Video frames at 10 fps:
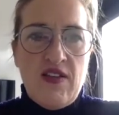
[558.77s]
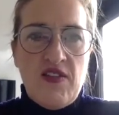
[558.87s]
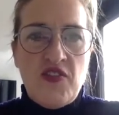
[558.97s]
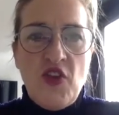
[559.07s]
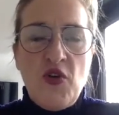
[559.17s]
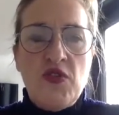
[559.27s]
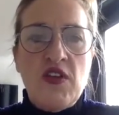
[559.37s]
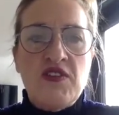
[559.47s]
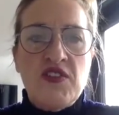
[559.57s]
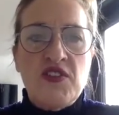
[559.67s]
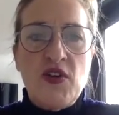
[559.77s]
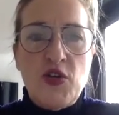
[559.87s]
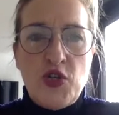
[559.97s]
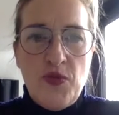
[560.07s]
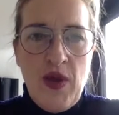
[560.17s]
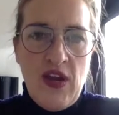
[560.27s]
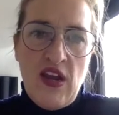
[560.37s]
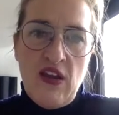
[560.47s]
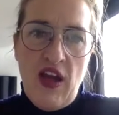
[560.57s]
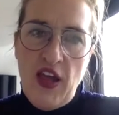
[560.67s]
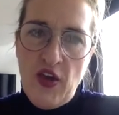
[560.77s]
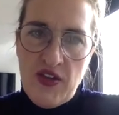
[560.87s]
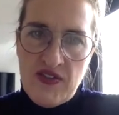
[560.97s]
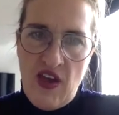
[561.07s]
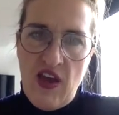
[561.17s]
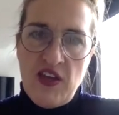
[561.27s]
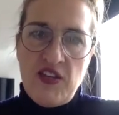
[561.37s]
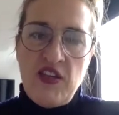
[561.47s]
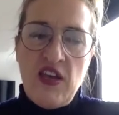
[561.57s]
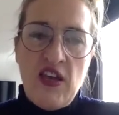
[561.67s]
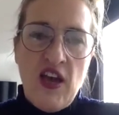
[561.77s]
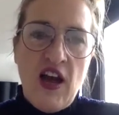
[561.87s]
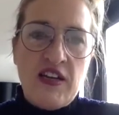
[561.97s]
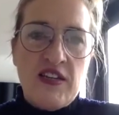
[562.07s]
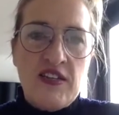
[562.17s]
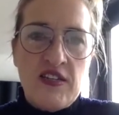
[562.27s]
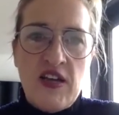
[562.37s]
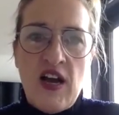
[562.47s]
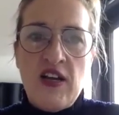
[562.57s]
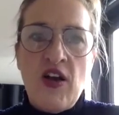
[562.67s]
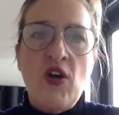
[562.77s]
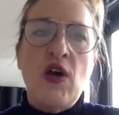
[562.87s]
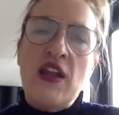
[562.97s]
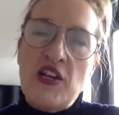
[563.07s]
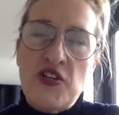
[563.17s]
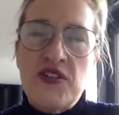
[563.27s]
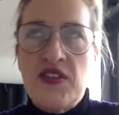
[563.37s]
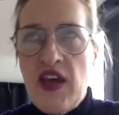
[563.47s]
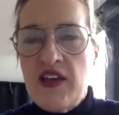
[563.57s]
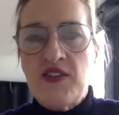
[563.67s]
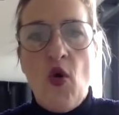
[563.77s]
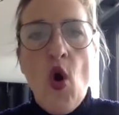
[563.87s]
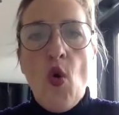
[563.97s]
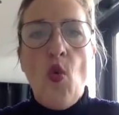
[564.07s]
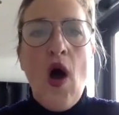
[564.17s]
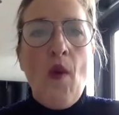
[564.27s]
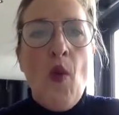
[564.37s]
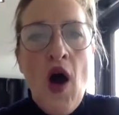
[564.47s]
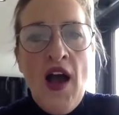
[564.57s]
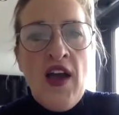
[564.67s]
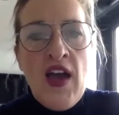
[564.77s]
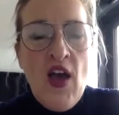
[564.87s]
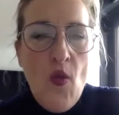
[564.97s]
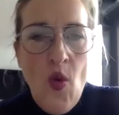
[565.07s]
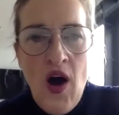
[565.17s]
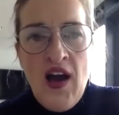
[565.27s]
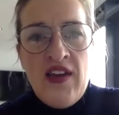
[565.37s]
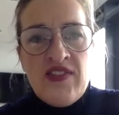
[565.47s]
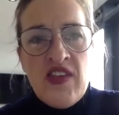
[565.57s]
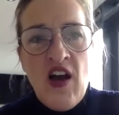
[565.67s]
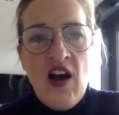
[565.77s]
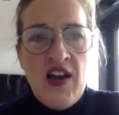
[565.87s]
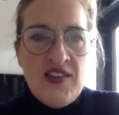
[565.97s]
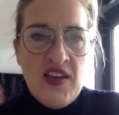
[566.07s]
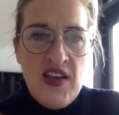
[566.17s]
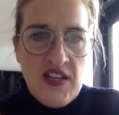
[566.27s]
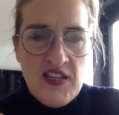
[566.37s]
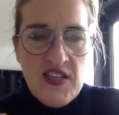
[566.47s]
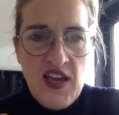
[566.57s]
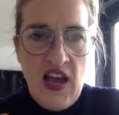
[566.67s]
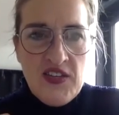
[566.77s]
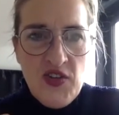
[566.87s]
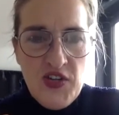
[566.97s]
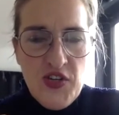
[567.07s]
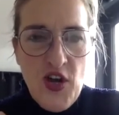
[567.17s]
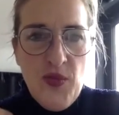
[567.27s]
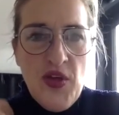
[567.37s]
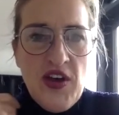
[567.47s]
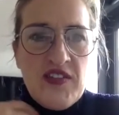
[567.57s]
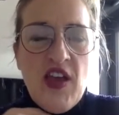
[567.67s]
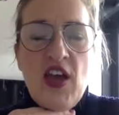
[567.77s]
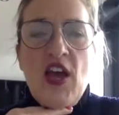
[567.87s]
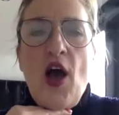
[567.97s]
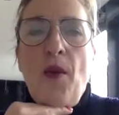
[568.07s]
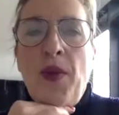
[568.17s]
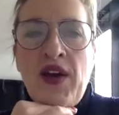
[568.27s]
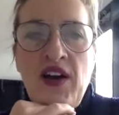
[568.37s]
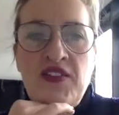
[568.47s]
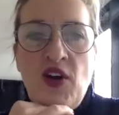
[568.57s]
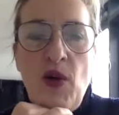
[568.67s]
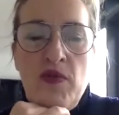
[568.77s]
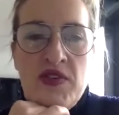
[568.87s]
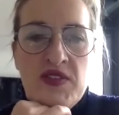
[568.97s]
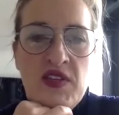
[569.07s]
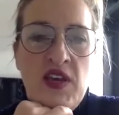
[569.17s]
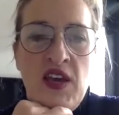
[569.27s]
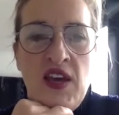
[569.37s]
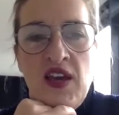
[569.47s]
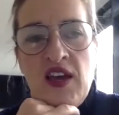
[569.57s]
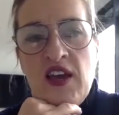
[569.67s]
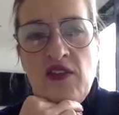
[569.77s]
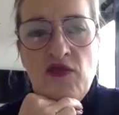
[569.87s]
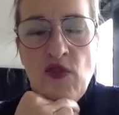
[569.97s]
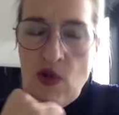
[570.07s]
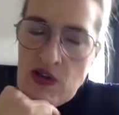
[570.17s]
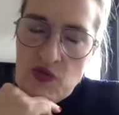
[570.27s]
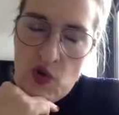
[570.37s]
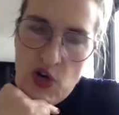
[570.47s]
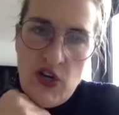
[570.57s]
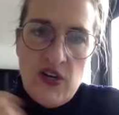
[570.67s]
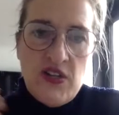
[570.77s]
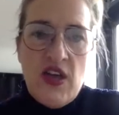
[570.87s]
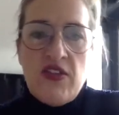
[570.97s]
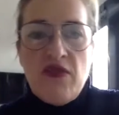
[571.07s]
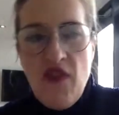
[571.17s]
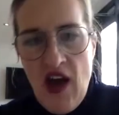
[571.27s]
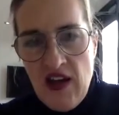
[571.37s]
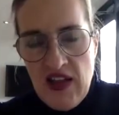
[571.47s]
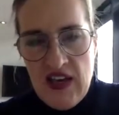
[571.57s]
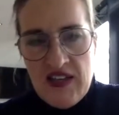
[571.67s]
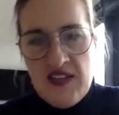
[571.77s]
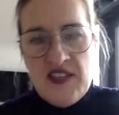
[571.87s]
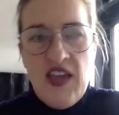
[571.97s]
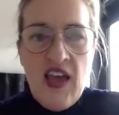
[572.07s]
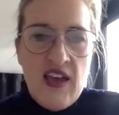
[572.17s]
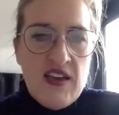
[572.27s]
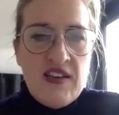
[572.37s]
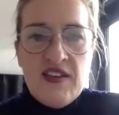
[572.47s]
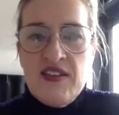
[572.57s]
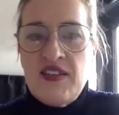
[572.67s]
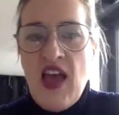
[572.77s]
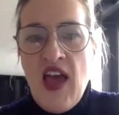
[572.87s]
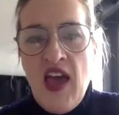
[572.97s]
So there's a social meaning, you could say. It's and I should say, so why is the eyes connected to the castration complex? Because obviously in Freud's world, the phallus is